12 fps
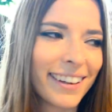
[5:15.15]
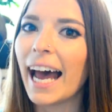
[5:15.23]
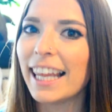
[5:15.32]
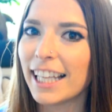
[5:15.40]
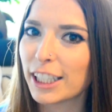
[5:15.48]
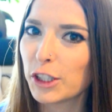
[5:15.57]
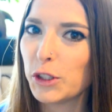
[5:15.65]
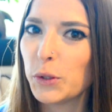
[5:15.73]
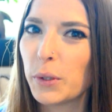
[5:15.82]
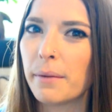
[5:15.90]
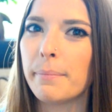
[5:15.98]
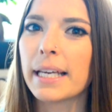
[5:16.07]
I like to
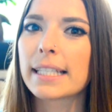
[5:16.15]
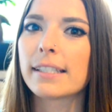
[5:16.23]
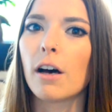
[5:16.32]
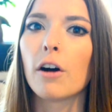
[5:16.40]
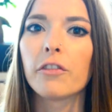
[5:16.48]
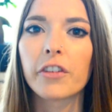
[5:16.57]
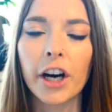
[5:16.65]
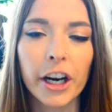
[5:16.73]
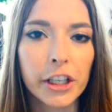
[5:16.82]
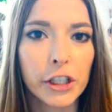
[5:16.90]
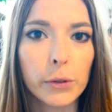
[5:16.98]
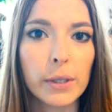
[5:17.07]
do a mix of
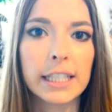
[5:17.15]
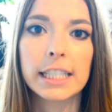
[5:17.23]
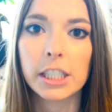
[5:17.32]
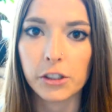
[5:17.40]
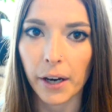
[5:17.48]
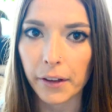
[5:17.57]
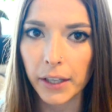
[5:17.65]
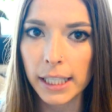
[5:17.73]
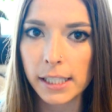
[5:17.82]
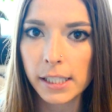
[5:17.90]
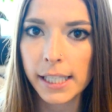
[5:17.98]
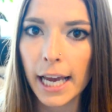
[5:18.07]
cardio and strength
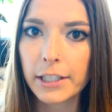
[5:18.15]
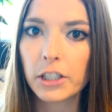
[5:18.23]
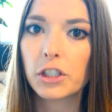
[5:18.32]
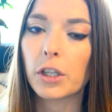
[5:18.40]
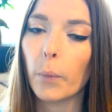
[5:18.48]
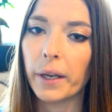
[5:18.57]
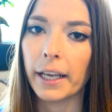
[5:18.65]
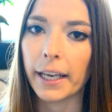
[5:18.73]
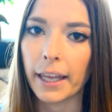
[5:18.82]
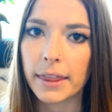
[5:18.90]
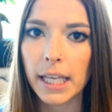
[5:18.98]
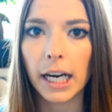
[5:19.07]
exercises, so when I
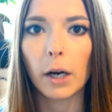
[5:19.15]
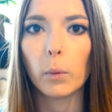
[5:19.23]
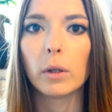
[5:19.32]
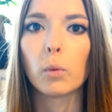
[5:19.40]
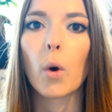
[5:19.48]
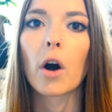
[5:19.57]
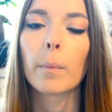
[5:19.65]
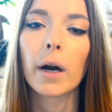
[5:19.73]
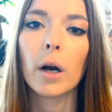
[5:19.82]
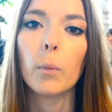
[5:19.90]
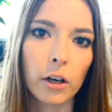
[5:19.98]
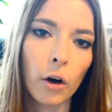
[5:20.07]
get there, I will warm
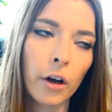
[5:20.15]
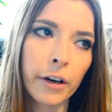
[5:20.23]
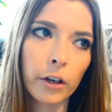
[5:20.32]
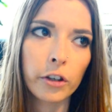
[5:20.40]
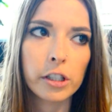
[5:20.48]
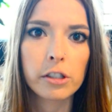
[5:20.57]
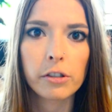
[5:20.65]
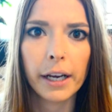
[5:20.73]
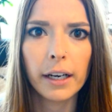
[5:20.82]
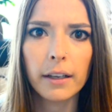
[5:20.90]
up on a cross trainer.